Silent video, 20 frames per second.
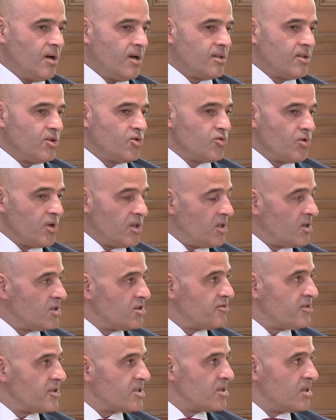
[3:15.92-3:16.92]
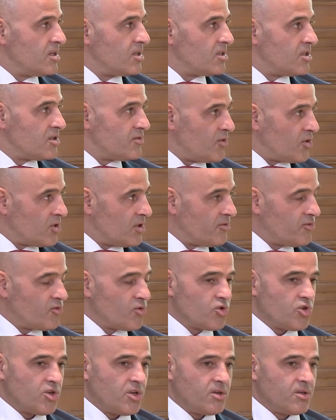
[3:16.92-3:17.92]
the new energy facilities for the
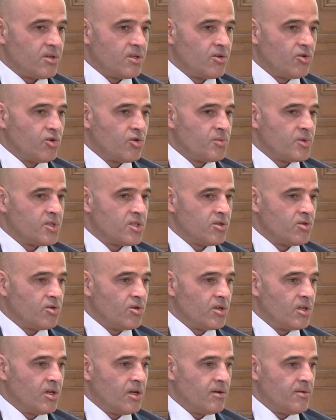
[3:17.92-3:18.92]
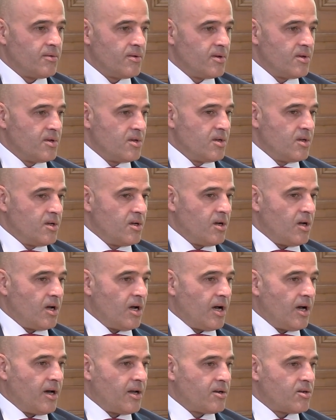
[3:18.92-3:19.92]
future in North Macedonia
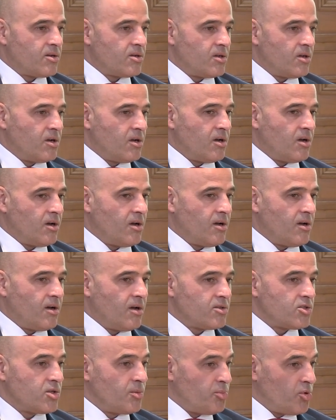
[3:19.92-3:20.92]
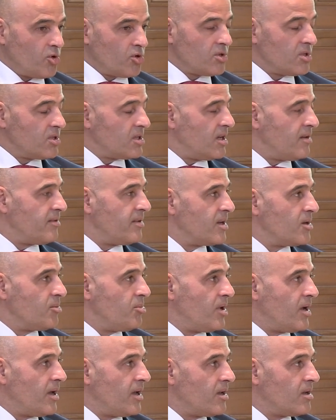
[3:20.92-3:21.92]
are uh, supported heavily
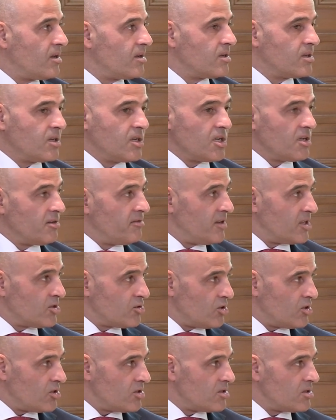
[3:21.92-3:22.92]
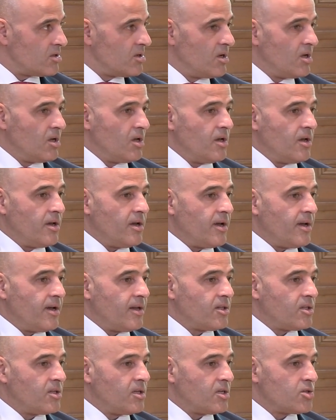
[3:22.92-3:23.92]
by Greek investors.
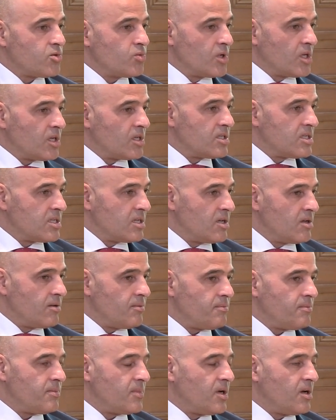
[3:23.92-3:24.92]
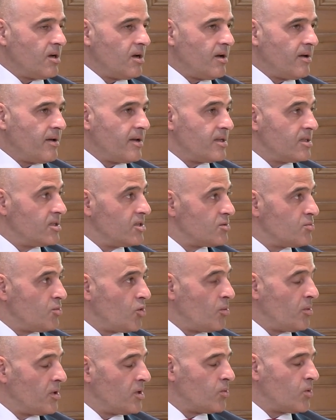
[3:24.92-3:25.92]
And as we can see, uh, at this
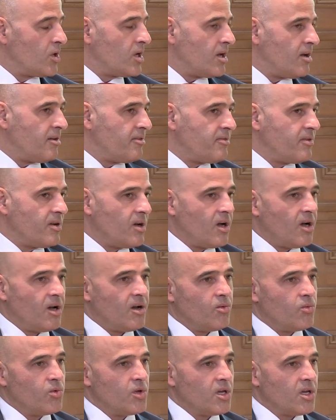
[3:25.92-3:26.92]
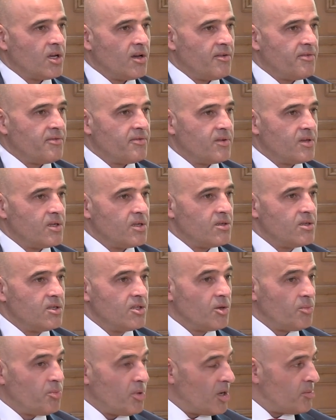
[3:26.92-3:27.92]
moment we have, uh, we have
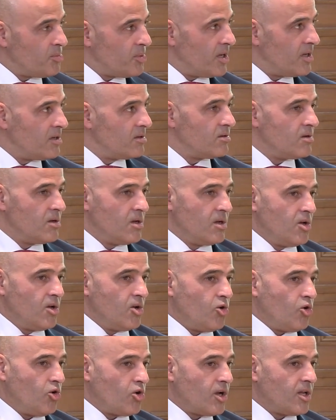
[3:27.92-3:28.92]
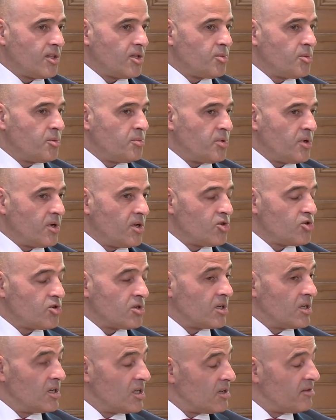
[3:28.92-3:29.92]
in the pipeline or under
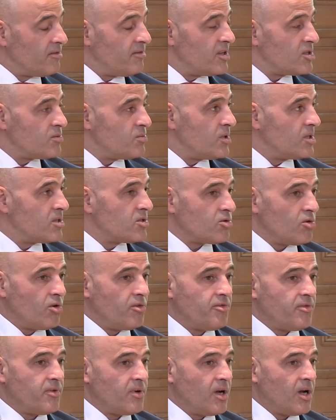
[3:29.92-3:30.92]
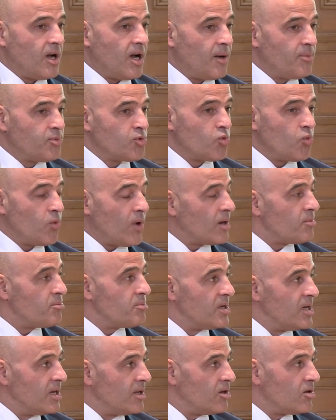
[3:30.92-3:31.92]
preparation Greek investments of uh, up to
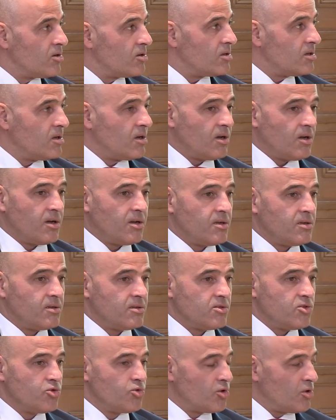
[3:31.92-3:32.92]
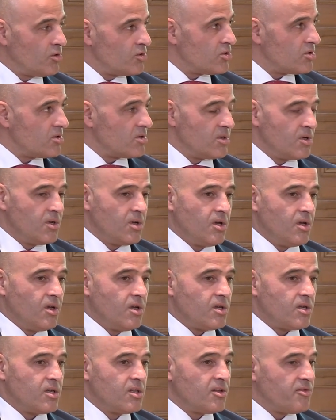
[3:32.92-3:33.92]
1 billion uh, euros
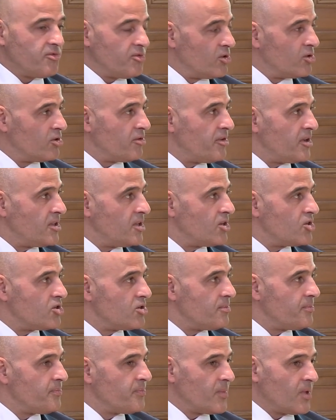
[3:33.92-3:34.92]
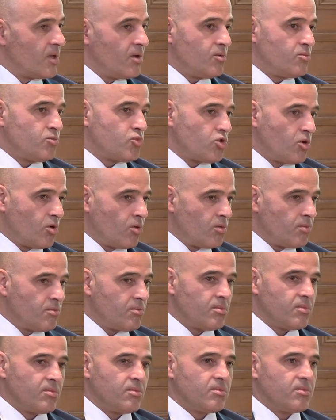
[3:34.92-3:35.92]
in the field of energy.
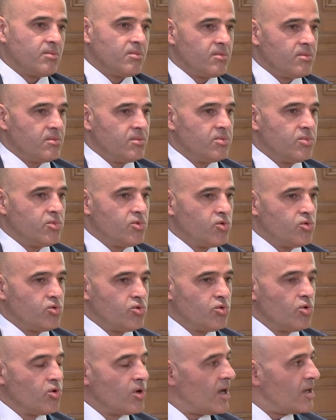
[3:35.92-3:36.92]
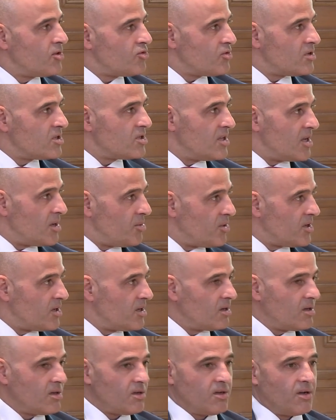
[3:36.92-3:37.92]
So two countries
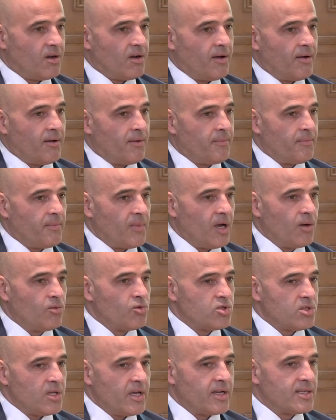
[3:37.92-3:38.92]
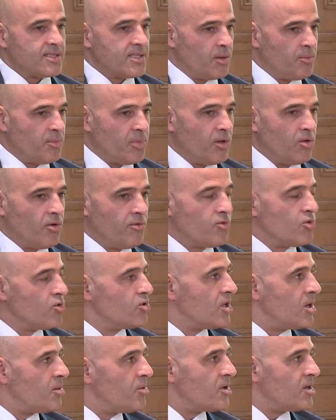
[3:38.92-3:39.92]
neighboring, uh, I would say example of
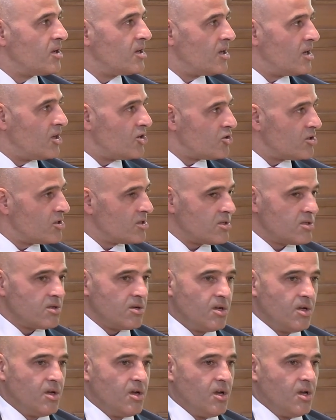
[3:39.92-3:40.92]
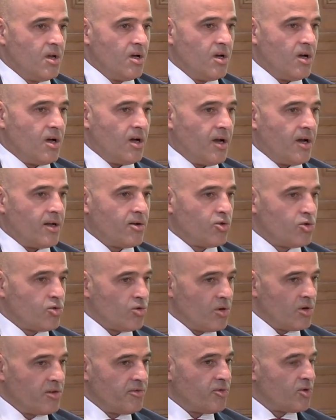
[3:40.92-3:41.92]
good neighbor relations, not
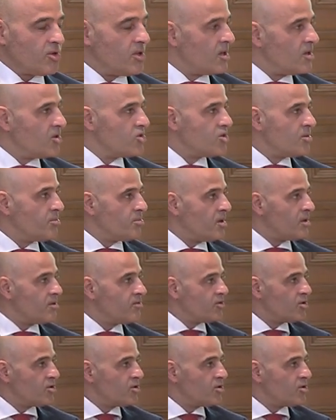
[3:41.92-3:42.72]
only for the region, but